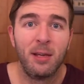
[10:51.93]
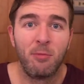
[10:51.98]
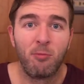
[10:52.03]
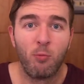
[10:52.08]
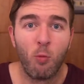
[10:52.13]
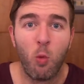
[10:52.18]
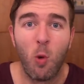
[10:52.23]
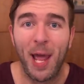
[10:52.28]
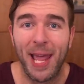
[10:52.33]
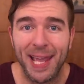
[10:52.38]

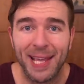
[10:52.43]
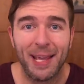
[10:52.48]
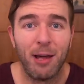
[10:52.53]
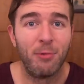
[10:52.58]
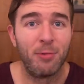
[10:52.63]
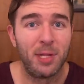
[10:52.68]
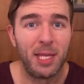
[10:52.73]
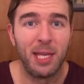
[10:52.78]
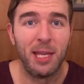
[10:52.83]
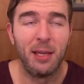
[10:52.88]
weighing
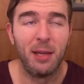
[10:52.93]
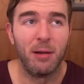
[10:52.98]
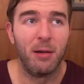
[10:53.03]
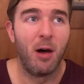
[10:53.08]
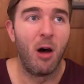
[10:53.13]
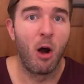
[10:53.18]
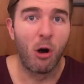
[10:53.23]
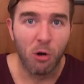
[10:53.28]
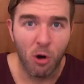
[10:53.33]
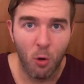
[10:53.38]
out the
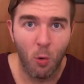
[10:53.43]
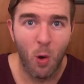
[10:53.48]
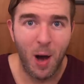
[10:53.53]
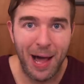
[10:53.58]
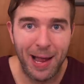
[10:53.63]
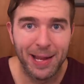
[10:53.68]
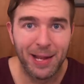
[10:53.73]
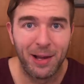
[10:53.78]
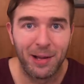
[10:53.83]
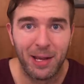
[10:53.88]

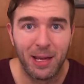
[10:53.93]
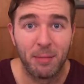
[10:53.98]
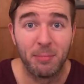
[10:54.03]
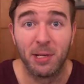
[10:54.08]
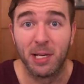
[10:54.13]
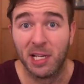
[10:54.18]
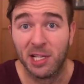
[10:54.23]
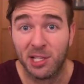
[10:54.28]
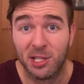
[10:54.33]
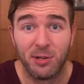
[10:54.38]
ROI on it,
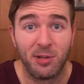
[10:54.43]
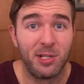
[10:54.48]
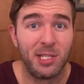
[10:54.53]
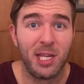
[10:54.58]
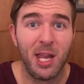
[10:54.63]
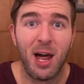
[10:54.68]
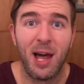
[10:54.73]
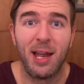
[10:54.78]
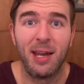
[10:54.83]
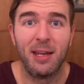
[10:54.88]
because there is
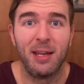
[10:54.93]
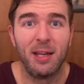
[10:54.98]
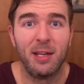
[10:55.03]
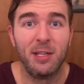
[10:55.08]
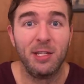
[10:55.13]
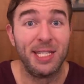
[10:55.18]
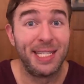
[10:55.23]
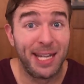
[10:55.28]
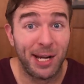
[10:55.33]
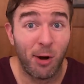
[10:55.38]
not
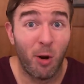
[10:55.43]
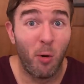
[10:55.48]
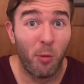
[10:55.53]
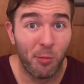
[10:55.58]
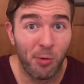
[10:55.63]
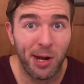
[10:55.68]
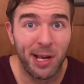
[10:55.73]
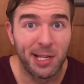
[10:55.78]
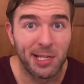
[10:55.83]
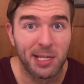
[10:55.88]
zero
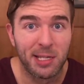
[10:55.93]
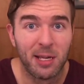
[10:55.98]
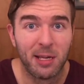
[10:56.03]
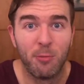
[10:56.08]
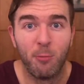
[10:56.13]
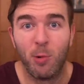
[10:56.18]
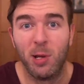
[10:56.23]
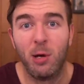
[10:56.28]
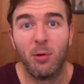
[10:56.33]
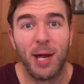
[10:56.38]
risk.
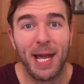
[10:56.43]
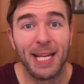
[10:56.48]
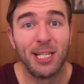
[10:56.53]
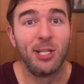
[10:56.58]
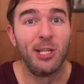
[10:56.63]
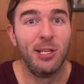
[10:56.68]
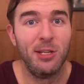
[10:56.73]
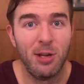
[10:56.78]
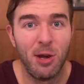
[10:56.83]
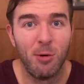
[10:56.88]
We don't
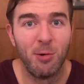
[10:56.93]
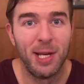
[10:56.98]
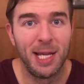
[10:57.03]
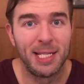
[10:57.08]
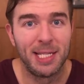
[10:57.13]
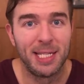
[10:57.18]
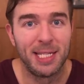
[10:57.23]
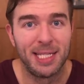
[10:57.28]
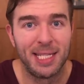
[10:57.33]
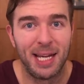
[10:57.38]
actually know
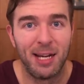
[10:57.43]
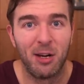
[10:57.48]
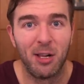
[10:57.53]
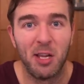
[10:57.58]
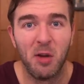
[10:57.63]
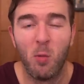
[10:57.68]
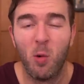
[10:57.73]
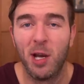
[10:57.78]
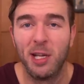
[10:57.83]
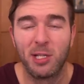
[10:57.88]

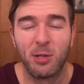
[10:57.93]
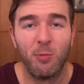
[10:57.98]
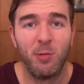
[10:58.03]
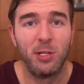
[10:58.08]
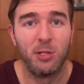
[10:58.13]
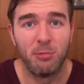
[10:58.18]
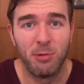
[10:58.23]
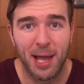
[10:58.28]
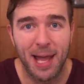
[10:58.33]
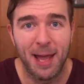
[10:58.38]
necessarily what is going
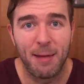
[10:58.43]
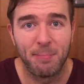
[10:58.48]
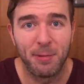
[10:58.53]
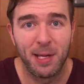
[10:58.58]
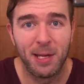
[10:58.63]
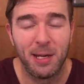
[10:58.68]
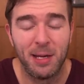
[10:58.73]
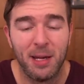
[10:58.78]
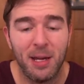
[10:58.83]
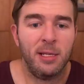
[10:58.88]
to
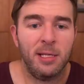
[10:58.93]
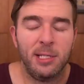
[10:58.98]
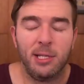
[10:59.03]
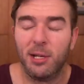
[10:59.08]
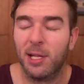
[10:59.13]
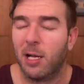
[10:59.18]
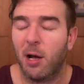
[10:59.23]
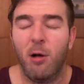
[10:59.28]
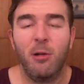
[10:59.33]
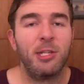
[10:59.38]
happen. So
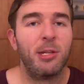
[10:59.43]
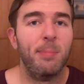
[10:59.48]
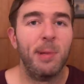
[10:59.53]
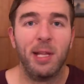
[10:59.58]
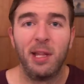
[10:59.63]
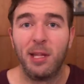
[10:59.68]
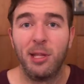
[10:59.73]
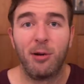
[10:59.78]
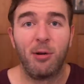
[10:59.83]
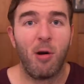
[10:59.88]
like
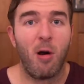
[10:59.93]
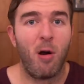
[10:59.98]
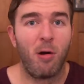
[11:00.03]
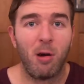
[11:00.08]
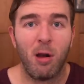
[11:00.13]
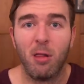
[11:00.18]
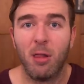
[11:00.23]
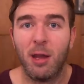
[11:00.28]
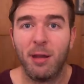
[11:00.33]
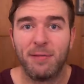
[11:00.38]
ultimately there are
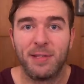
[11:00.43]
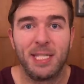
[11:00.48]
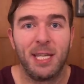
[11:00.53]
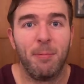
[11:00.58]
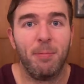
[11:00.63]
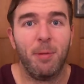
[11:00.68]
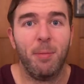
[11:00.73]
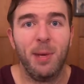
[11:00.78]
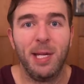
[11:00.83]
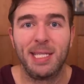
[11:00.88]
a lot of
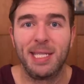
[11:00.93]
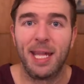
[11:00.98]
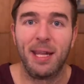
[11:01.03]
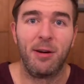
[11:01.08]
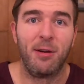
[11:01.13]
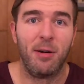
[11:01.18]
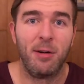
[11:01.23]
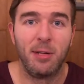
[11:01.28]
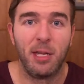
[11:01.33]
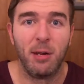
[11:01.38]
supplements that
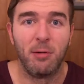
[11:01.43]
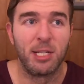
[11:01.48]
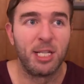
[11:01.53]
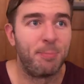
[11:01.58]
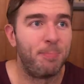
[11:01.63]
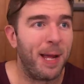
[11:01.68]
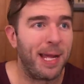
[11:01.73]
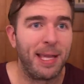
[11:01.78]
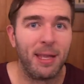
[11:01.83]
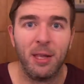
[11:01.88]
are, you know,
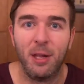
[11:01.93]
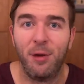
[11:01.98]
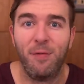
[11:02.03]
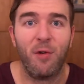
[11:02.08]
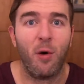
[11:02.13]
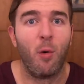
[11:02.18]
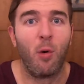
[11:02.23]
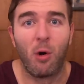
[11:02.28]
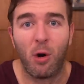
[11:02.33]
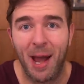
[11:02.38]
speculative
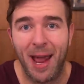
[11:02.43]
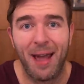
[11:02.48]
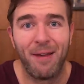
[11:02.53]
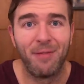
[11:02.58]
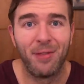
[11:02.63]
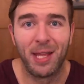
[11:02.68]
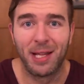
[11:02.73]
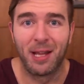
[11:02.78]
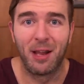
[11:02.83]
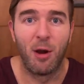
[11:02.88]
or
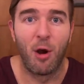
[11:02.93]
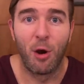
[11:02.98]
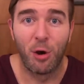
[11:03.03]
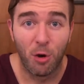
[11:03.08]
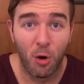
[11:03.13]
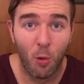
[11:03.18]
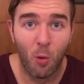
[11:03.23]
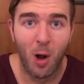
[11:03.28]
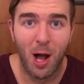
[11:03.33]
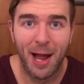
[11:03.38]
have like an
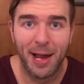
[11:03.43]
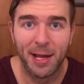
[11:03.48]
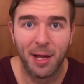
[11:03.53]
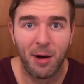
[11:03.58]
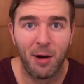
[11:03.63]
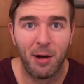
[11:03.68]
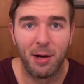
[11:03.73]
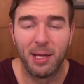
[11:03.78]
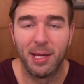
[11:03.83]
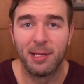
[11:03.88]
ROI
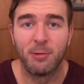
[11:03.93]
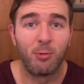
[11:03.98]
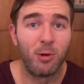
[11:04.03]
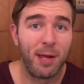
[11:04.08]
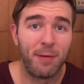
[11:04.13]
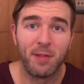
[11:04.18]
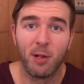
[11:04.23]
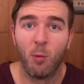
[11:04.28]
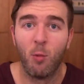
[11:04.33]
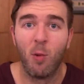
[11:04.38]
on it where you have to